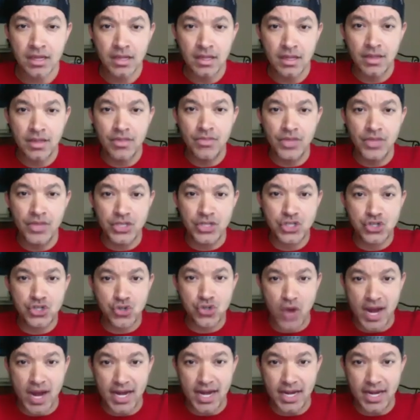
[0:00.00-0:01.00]
This
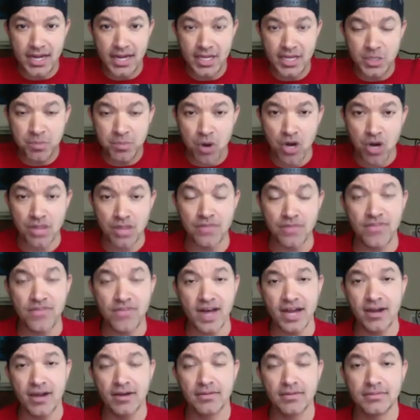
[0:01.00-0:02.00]
training is part of the
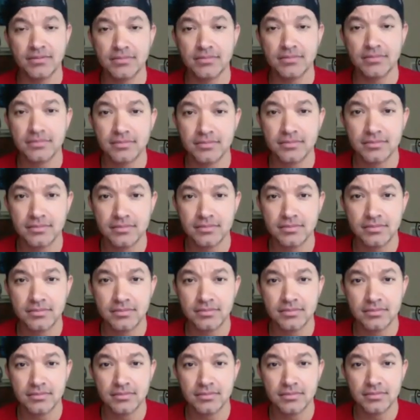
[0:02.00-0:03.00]
fire.
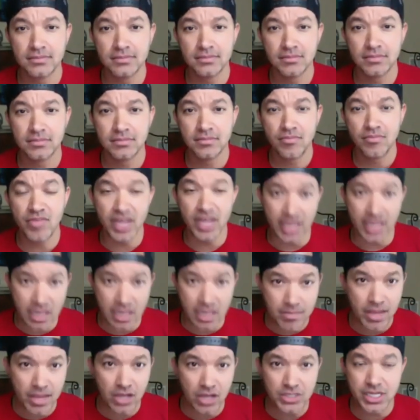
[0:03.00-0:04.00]
The
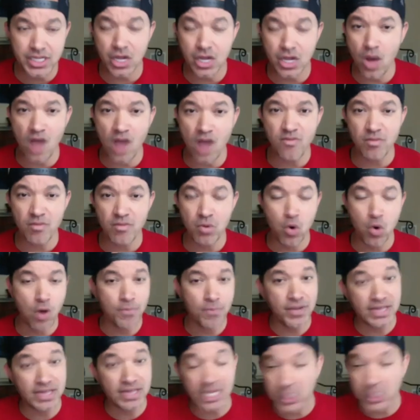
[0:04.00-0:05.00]
emails that go out from
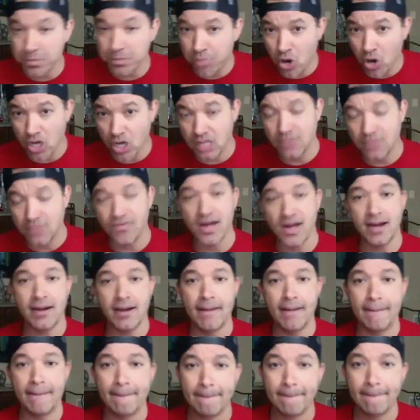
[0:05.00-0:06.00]
corporate, that's part of the
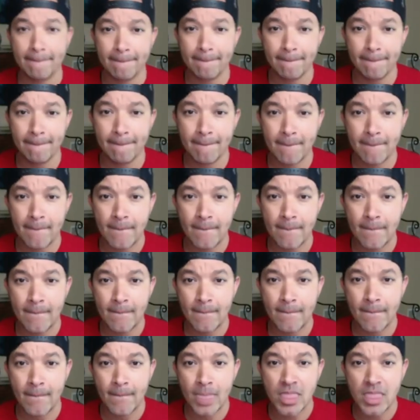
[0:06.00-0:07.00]
fire.
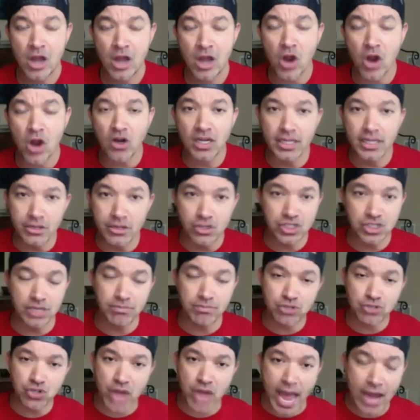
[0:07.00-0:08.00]
Our leadership
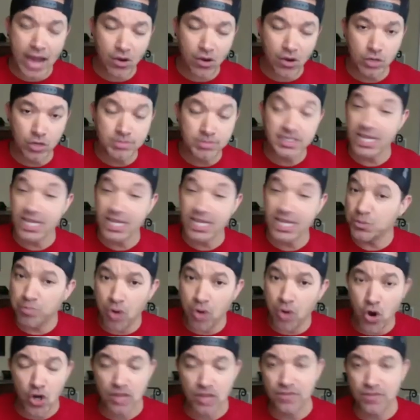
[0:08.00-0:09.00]
chat groups, that's
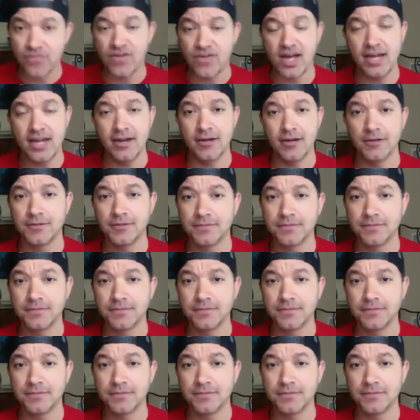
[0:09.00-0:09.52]
part of the fire.